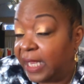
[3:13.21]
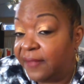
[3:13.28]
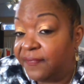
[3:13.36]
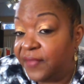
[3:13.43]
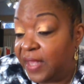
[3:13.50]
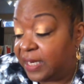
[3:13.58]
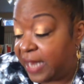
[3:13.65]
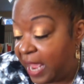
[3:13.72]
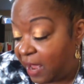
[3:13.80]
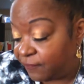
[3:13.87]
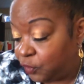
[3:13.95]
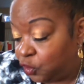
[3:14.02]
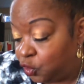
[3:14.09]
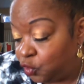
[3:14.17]
And then
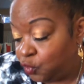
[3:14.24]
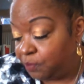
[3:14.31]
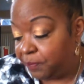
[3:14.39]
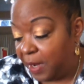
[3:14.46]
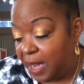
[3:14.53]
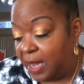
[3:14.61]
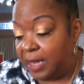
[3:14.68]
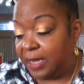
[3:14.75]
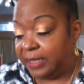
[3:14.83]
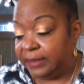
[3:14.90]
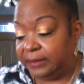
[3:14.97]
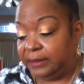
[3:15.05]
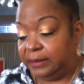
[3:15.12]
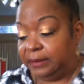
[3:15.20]
after you
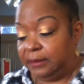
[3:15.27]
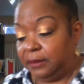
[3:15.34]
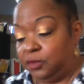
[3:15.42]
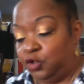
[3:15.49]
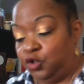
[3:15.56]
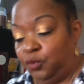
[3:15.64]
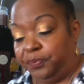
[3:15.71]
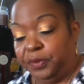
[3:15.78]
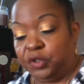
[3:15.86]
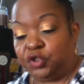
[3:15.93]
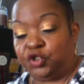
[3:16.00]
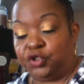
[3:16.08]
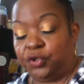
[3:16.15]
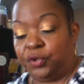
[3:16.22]
bond, you
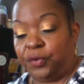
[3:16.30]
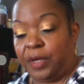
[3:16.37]
put your